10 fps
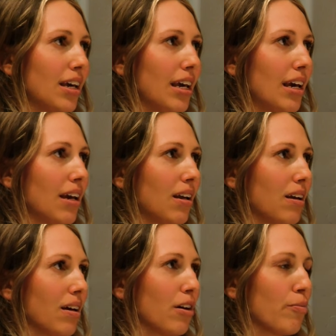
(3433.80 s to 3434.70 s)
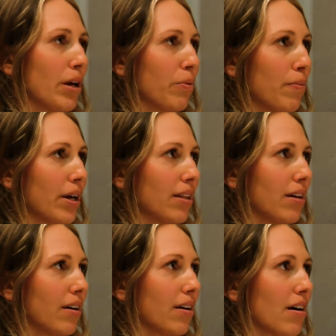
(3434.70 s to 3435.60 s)
in, oh man, what month?
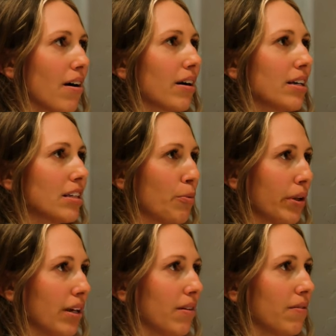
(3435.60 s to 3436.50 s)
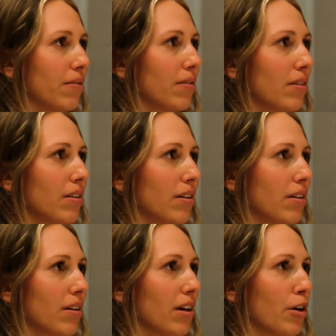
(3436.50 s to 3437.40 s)
August, I believe.
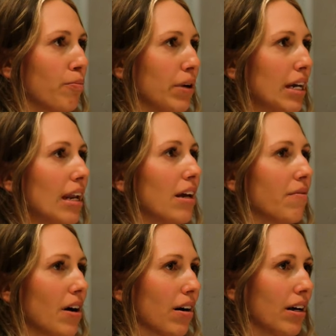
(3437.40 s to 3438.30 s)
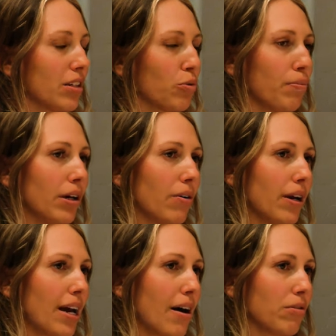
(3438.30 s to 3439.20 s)
Um, beginning of August, we'll be
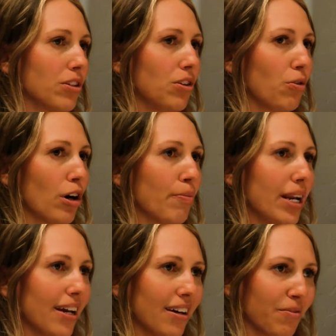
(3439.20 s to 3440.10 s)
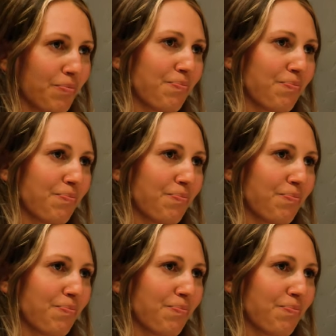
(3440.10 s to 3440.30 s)
going out to Armenia.